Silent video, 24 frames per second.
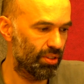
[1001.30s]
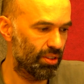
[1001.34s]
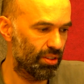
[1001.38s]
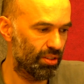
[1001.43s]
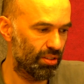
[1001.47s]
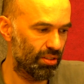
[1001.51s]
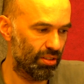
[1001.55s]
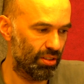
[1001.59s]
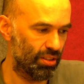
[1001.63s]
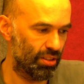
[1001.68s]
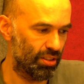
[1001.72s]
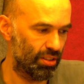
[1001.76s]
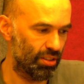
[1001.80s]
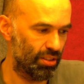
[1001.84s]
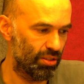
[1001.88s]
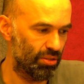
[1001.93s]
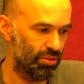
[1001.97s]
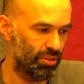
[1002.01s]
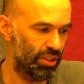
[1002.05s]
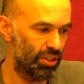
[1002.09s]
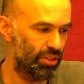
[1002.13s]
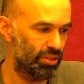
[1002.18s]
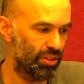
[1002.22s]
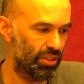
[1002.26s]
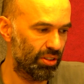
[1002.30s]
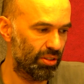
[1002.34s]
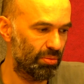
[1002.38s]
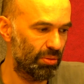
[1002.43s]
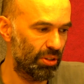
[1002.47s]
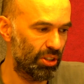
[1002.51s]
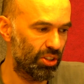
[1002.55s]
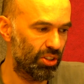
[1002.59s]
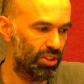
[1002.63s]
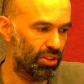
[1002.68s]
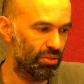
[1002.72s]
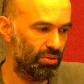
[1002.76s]

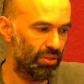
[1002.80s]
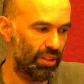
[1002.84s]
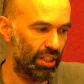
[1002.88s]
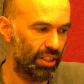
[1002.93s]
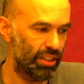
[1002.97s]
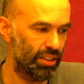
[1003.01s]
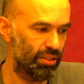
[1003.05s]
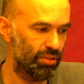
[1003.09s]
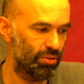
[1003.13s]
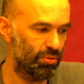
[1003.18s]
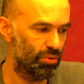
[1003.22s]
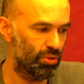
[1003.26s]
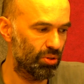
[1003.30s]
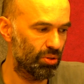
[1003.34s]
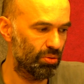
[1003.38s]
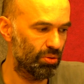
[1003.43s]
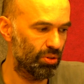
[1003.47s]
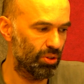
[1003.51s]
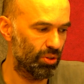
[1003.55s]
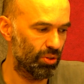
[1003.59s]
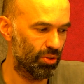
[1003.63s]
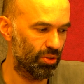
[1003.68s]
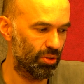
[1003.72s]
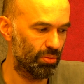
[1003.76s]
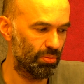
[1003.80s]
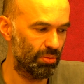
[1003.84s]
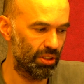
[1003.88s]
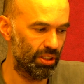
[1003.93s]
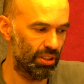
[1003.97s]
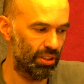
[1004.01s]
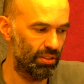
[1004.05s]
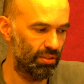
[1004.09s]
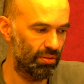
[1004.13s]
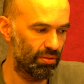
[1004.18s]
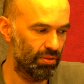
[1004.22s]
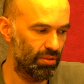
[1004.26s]
retransmission rate, which would also
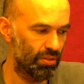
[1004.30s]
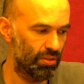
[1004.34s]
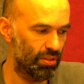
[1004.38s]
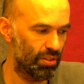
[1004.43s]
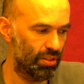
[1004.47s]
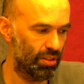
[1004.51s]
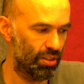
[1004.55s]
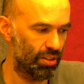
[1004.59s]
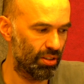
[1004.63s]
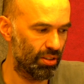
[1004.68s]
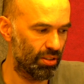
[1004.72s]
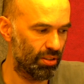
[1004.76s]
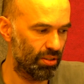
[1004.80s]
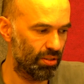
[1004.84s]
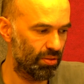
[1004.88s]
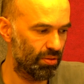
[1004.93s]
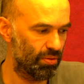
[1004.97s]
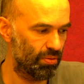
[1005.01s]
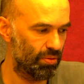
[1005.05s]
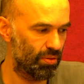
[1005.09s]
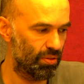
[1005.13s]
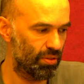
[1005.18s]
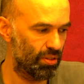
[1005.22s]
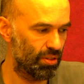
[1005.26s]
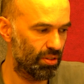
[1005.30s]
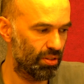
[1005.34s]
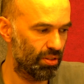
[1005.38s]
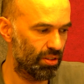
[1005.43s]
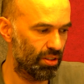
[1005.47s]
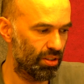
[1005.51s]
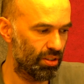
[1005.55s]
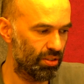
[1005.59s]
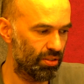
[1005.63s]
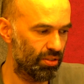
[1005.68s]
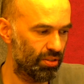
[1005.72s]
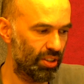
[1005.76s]
be
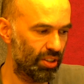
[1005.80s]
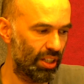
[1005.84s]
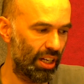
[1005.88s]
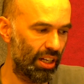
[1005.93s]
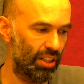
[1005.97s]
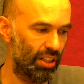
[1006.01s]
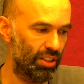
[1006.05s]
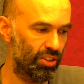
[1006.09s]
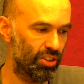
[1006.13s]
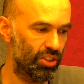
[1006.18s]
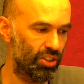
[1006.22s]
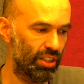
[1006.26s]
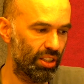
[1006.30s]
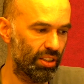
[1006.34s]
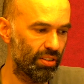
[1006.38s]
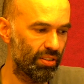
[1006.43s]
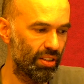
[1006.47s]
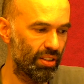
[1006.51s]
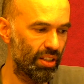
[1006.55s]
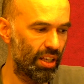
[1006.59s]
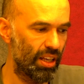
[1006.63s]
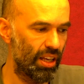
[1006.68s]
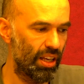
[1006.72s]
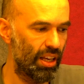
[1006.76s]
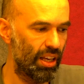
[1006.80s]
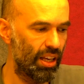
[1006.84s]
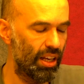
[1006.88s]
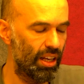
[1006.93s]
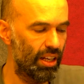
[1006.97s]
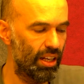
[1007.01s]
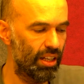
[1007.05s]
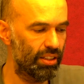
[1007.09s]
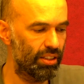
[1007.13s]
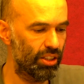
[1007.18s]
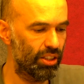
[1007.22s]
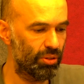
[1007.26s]
a challenge then.
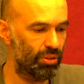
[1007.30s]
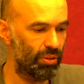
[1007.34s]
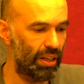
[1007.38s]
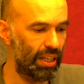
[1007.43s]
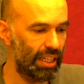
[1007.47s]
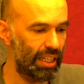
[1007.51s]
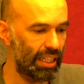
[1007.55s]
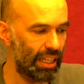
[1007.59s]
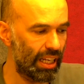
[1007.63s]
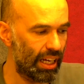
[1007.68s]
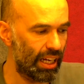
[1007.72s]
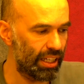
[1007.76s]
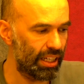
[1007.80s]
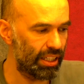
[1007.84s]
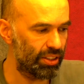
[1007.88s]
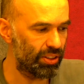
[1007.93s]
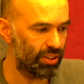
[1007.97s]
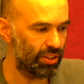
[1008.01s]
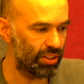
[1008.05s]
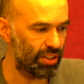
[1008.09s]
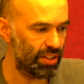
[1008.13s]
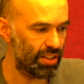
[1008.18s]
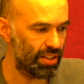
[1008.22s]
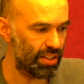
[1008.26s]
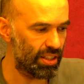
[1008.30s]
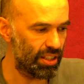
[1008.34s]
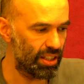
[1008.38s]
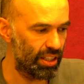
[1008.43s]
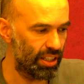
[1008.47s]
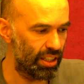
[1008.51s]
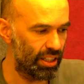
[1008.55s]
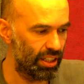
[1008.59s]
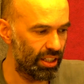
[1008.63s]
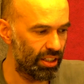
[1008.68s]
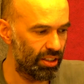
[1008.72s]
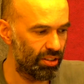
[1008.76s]
The gray line you can see
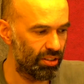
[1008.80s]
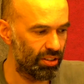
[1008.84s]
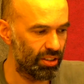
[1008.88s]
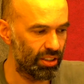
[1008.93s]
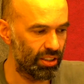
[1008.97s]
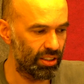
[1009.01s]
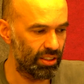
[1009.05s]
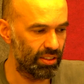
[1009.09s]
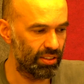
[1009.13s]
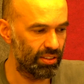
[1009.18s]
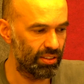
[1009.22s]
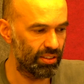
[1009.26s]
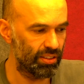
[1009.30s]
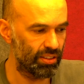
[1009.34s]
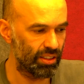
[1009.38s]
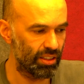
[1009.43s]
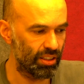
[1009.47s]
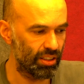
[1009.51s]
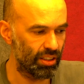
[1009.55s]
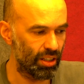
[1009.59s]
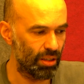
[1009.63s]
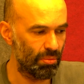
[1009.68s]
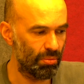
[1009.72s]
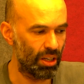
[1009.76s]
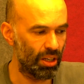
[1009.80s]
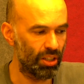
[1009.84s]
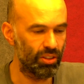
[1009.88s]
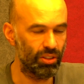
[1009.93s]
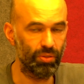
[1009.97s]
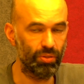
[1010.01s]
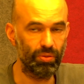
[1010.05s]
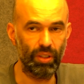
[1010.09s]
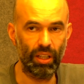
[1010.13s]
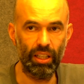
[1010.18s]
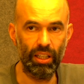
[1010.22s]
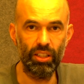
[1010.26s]
here is the amount
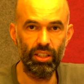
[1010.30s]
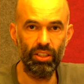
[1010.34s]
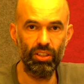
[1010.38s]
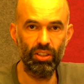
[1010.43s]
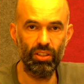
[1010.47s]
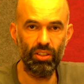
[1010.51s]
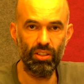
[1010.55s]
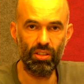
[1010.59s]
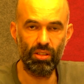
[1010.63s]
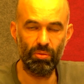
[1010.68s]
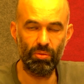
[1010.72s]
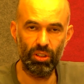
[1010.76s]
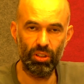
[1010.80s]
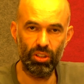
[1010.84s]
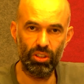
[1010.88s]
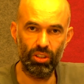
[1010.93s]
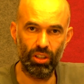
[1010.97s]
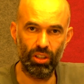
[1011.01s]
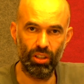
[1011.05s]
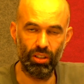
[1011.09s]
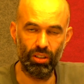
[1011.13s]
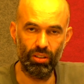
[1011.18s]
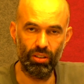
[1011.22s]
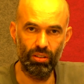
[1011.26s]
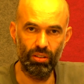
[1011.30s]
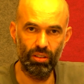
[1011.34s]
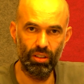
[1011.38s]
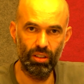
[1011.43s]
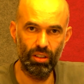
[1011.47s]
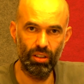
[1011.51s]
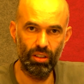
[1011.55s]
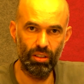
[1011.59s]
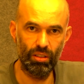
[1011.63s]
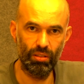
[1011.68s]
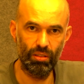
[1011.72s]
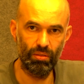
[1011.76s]
of agents which are
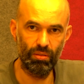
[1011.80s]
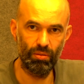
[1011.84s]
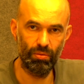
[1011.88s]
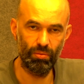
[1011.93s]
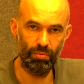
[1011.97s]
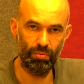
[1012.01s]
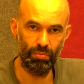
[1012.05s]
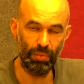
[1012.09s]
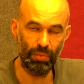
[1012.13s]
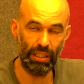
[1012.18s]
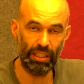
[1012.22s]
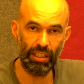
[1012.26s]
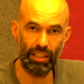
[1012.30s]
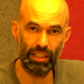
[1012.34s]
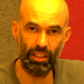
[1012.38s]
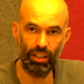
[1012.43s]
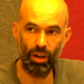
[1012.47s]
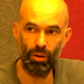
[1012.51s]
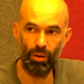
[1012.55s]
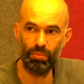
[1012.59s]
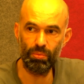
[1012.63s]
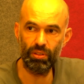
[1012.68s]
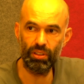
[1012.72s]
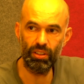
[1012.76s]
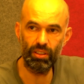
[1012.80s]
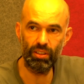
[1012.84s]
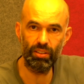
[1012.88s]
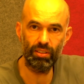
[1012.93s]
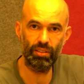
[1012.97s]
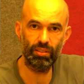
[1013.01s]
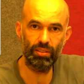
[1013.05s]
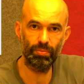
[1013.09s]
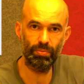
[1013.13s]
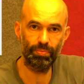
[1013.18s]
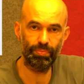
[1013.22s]
picking up these